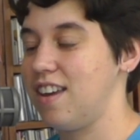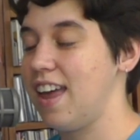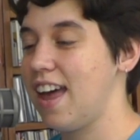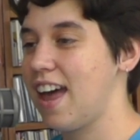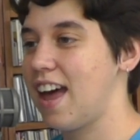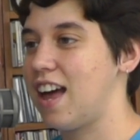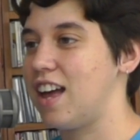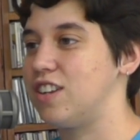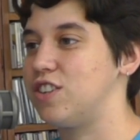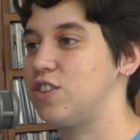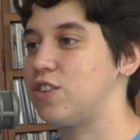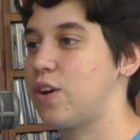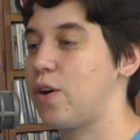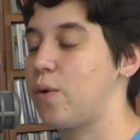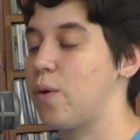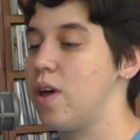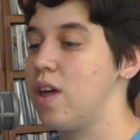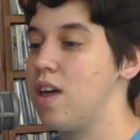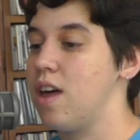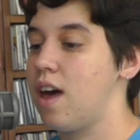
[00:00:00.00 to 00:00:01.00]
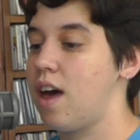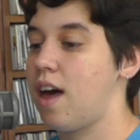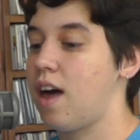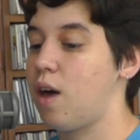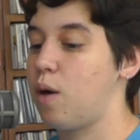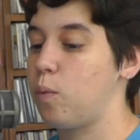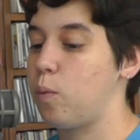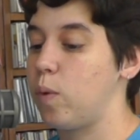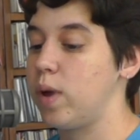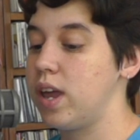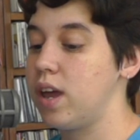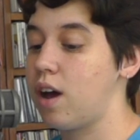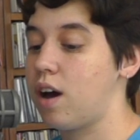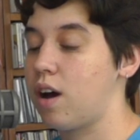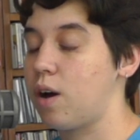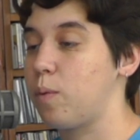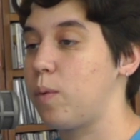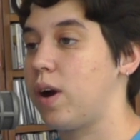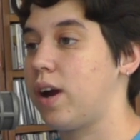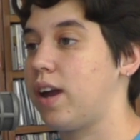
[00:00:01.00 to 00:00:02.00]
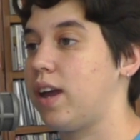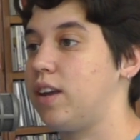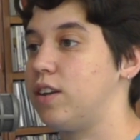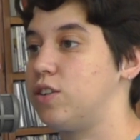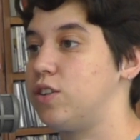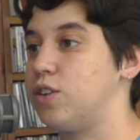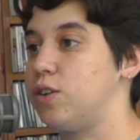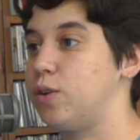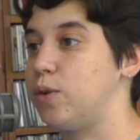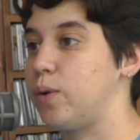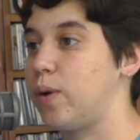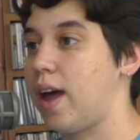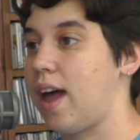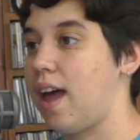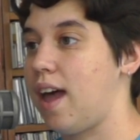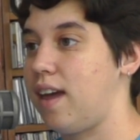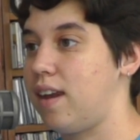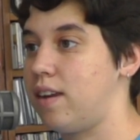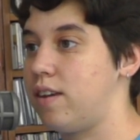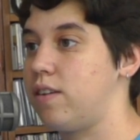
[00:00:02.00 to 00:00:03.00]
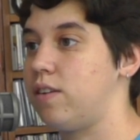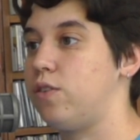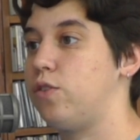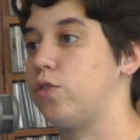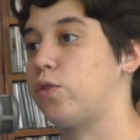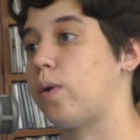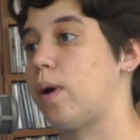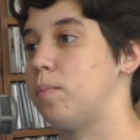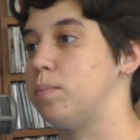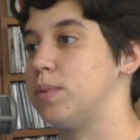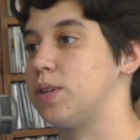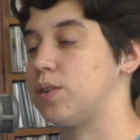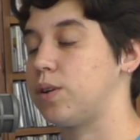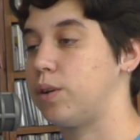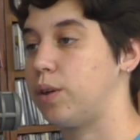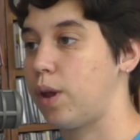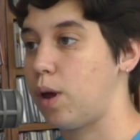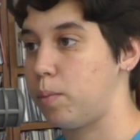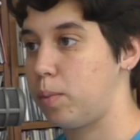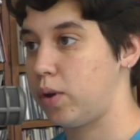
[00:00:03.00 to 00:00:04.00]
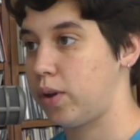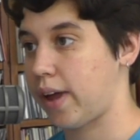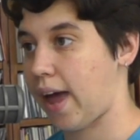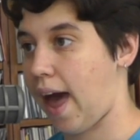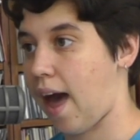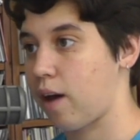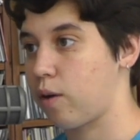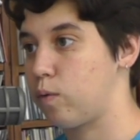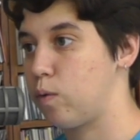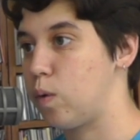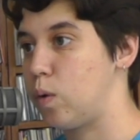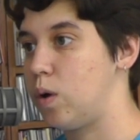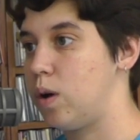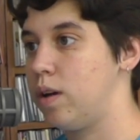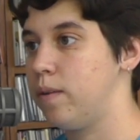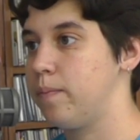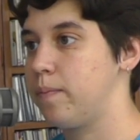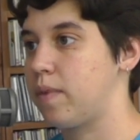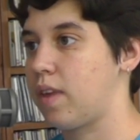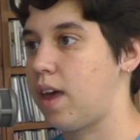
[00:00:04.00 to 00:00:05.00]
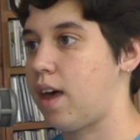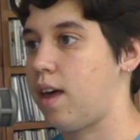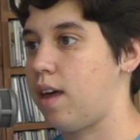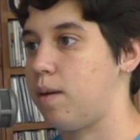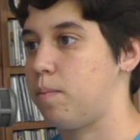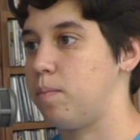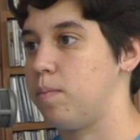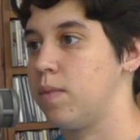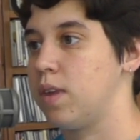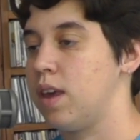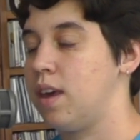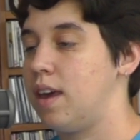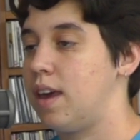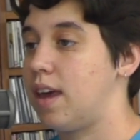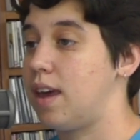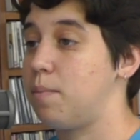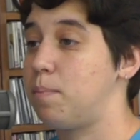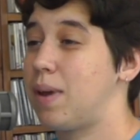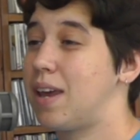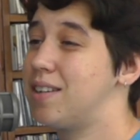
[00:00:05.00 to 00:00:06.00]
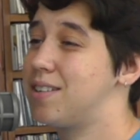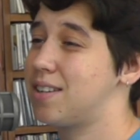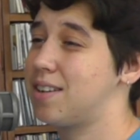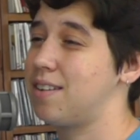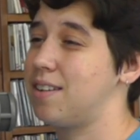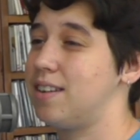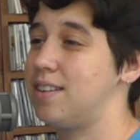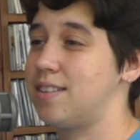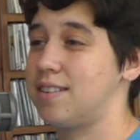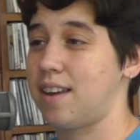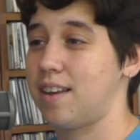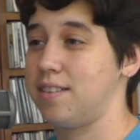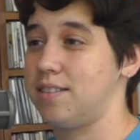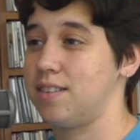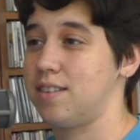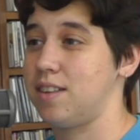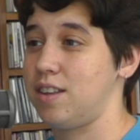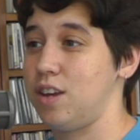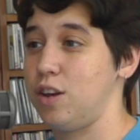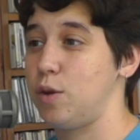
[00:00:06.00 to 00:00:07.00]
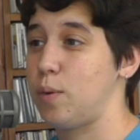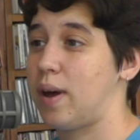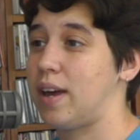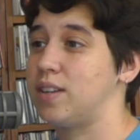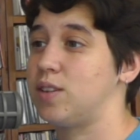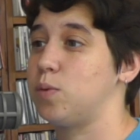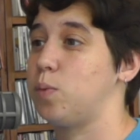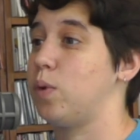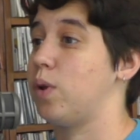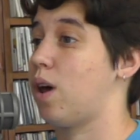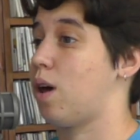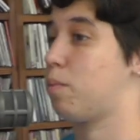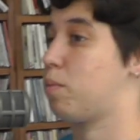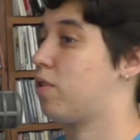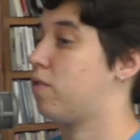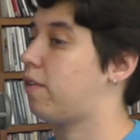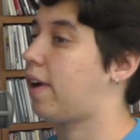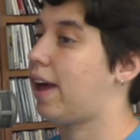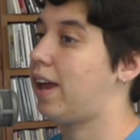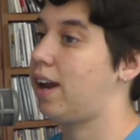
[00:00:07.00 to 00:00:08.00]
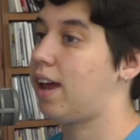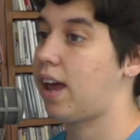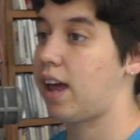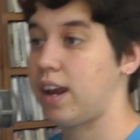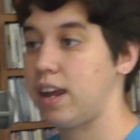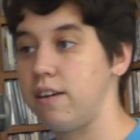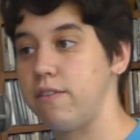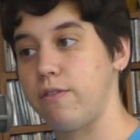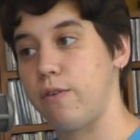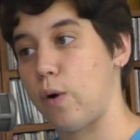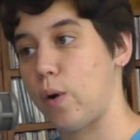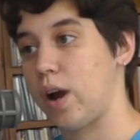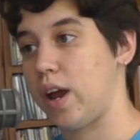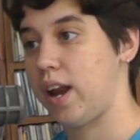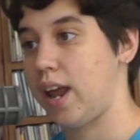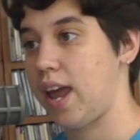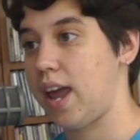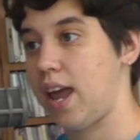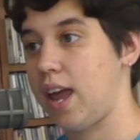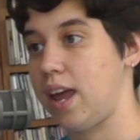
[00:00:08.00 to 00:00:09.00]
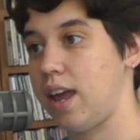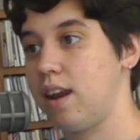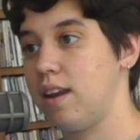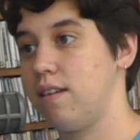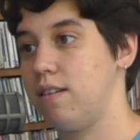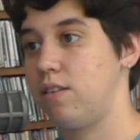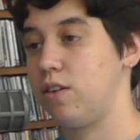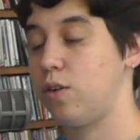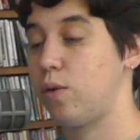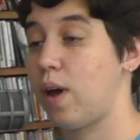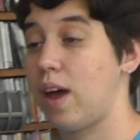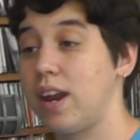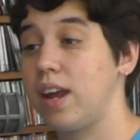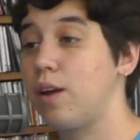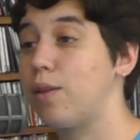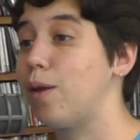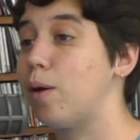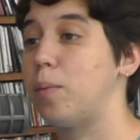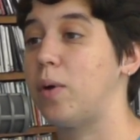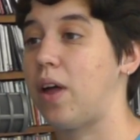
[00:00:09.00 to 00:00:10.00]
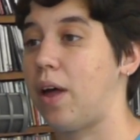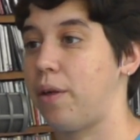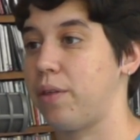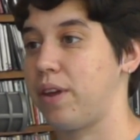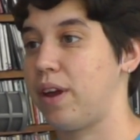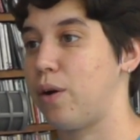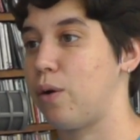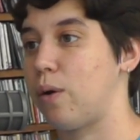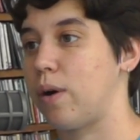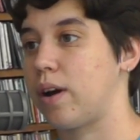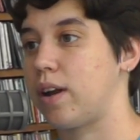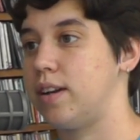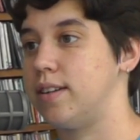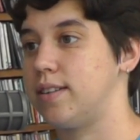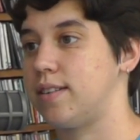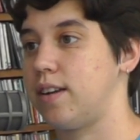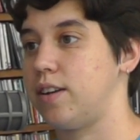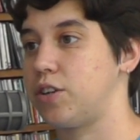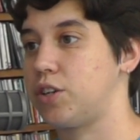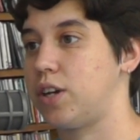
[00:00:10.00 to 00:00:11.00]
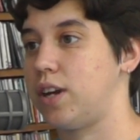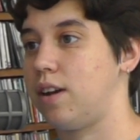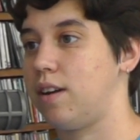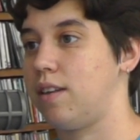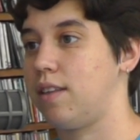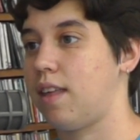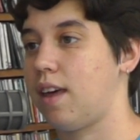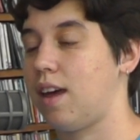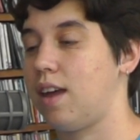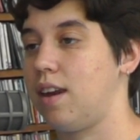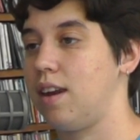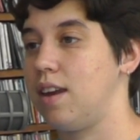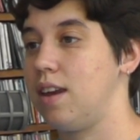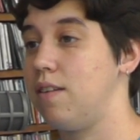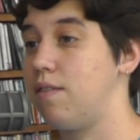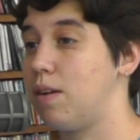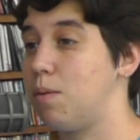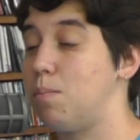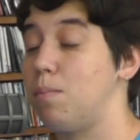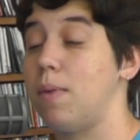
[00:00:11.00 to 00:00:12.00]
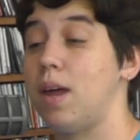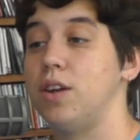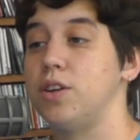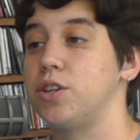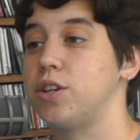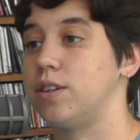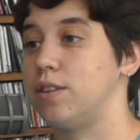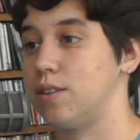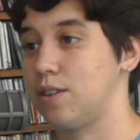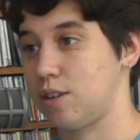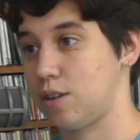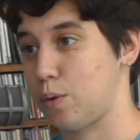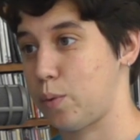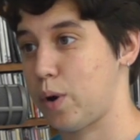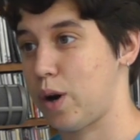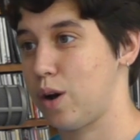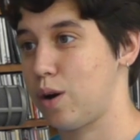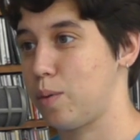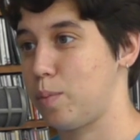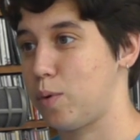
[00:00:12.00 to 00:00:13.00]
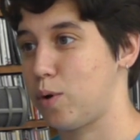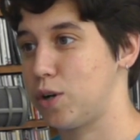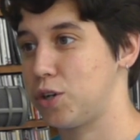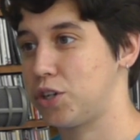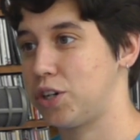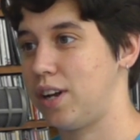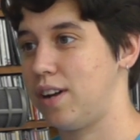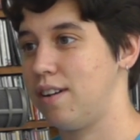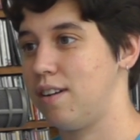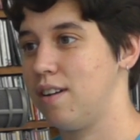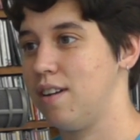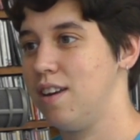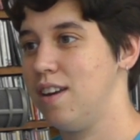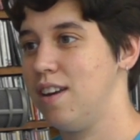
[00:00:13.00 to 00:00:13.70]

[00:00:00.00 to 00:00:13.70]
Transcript: Yeah, so we are working to end Trump's global gag rule. It basically says the U.S. will not provide any foreign aid to any global healthcare organization that even mentions the word abortion.